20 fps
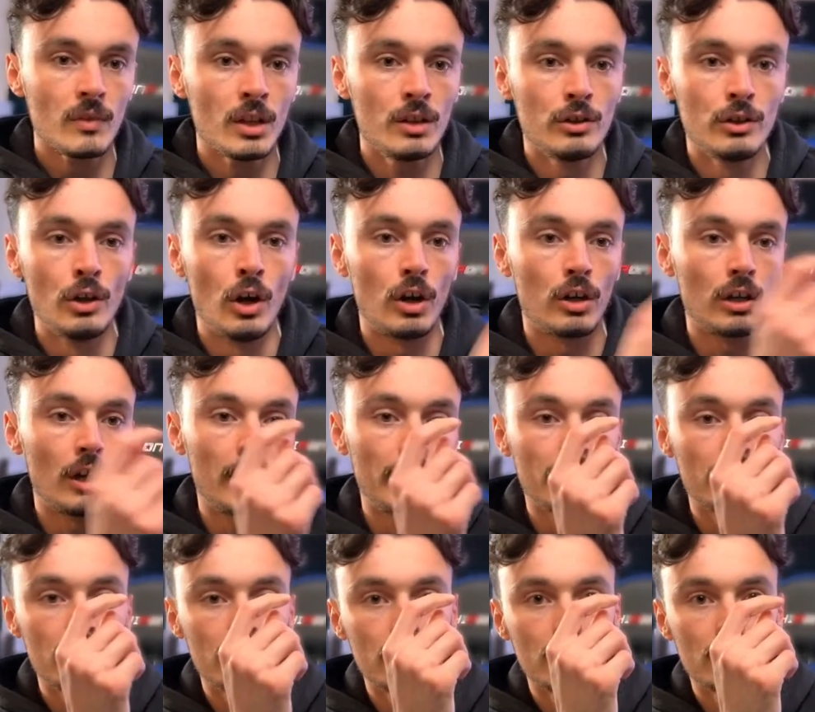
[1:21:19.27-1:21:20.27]
Not like,
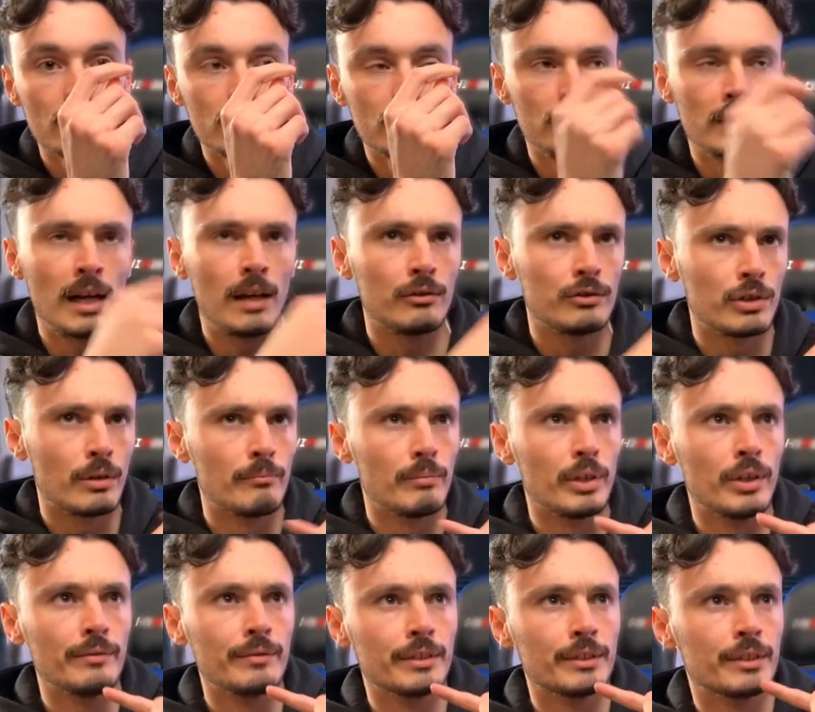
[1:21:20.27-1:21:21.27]
now jump
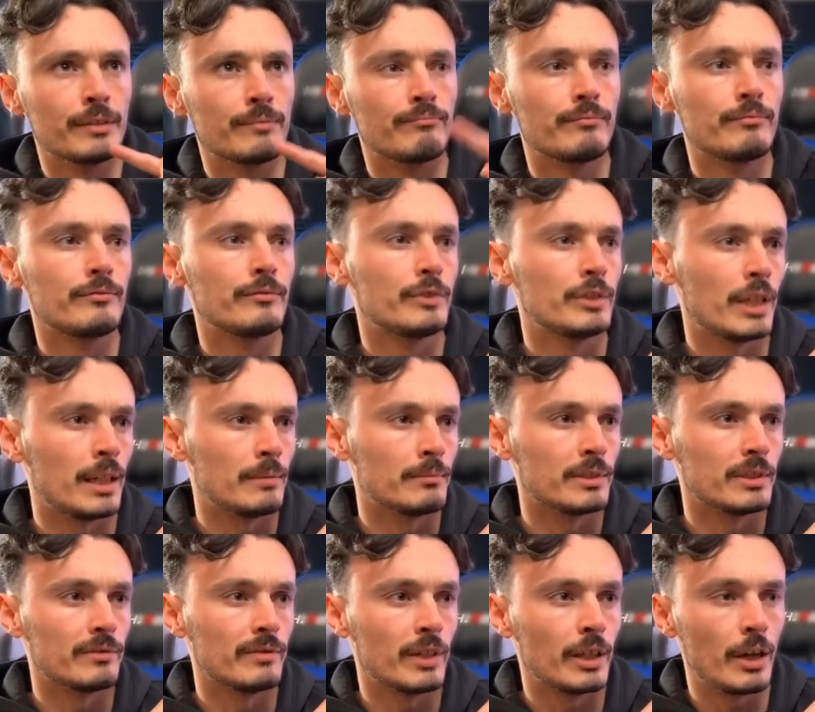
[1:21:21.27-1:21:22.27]
over to
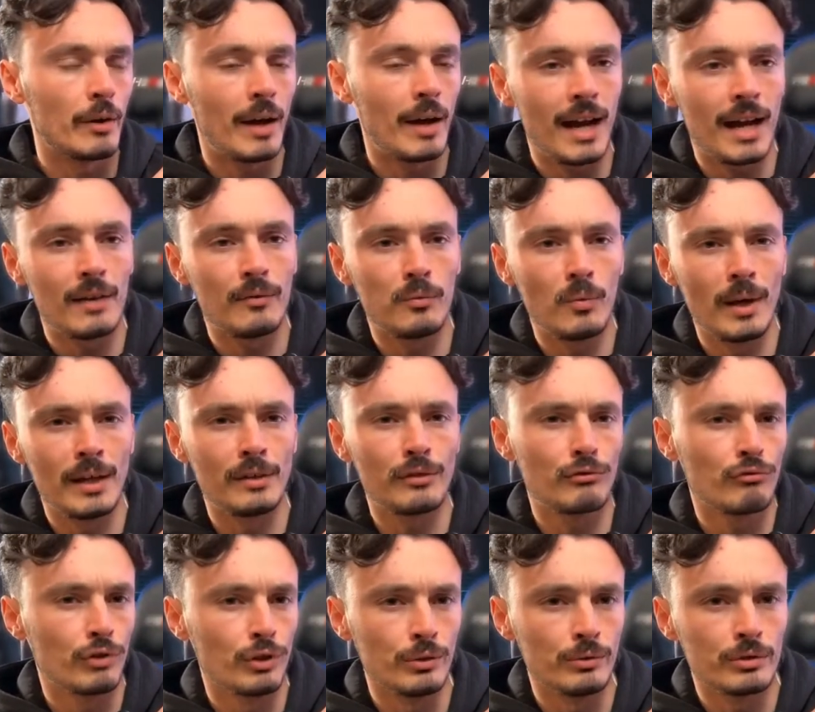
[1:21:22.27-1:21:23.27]
James's video halfway
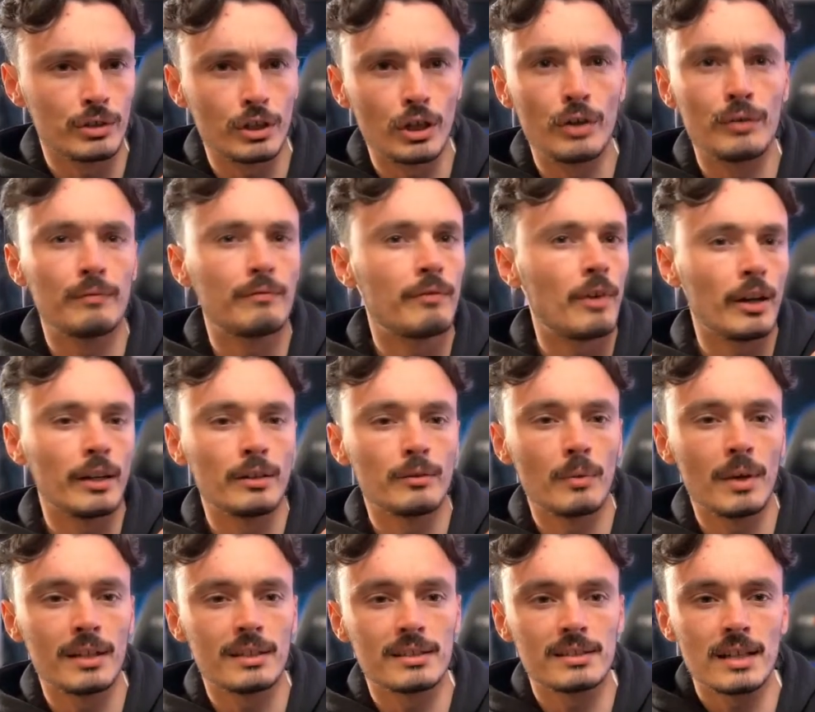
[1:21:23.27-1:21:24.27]
through to go find
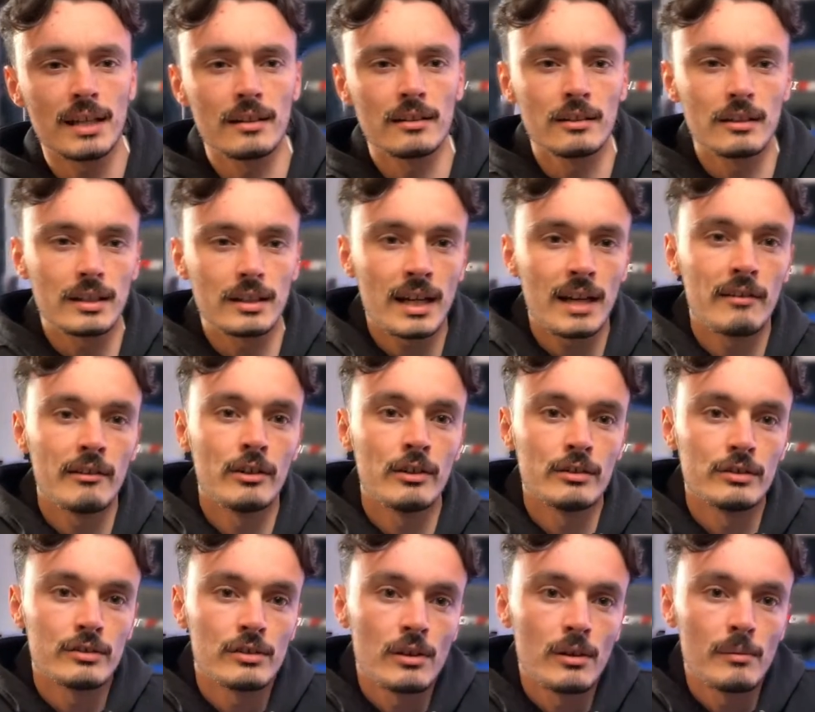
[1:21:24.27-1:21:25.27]
where to carry on. Do
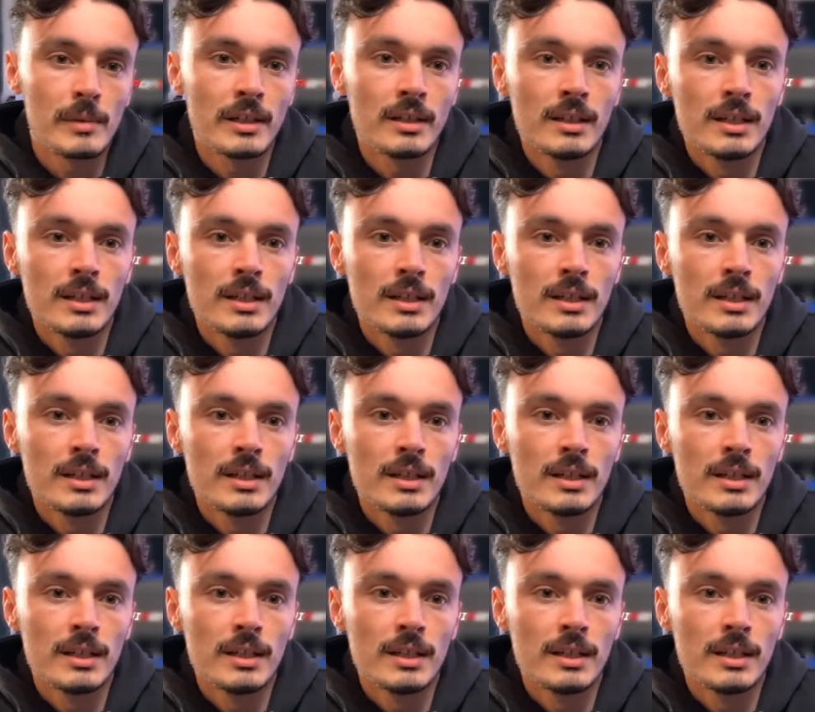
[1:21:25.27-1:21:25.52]
you know what I mean?